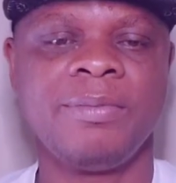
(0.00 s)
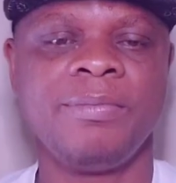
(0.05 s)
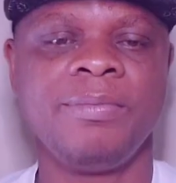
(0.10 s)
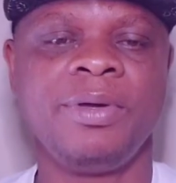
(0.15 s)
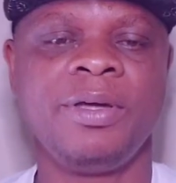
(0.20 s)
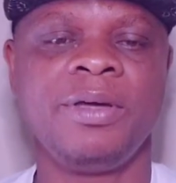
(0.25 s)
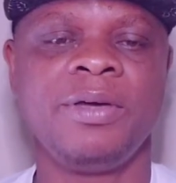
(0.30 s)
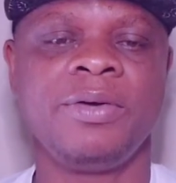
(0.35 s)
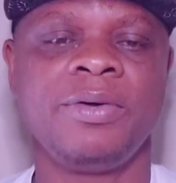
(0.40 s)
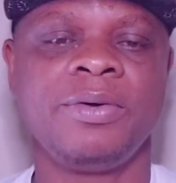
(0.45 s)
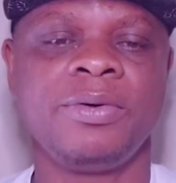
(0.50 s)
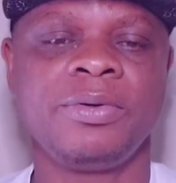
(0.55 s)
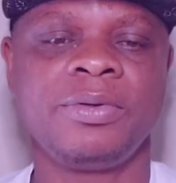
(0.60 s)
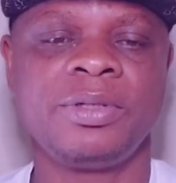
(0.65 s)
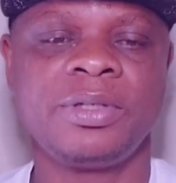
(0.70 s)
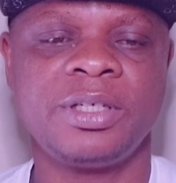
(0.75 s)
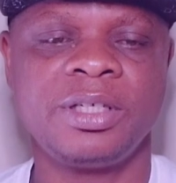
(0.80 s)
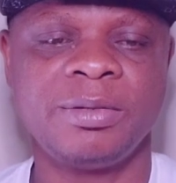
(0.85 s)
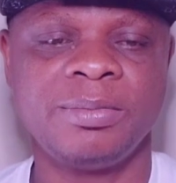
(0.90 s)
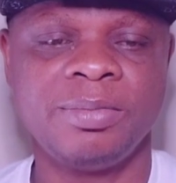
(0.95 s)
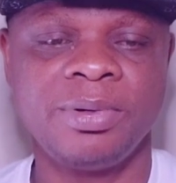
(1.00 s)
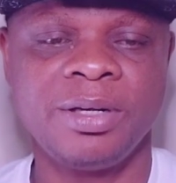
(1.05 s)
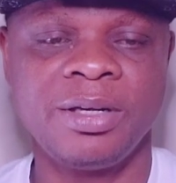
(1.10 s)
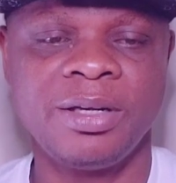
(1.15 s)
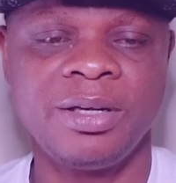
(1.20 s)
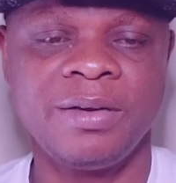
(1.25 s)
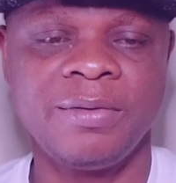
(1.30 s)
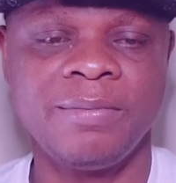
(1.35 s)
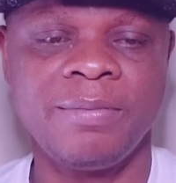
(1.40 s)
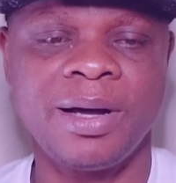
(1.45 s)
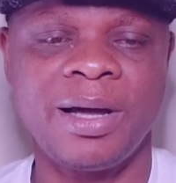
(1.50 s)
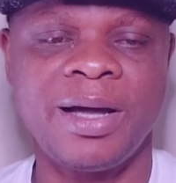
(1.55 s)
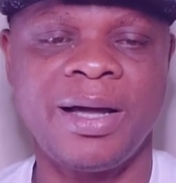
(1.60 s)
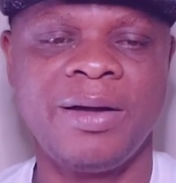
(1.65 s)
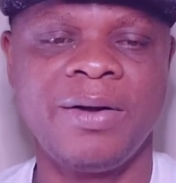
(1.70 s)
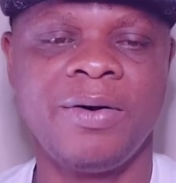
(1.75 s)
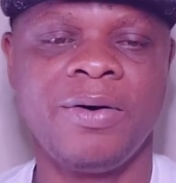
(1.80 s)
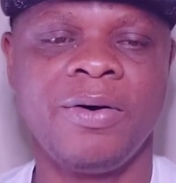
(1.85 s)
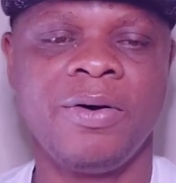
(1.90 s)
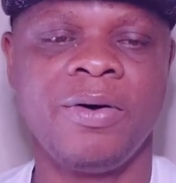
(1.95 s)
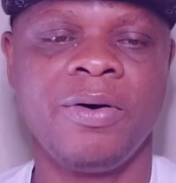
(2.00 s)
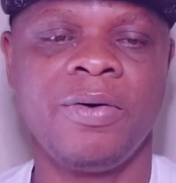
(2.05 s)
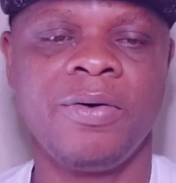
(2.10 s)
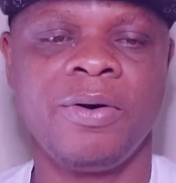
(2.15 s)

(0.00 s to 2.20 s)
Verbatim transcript: B O T B by o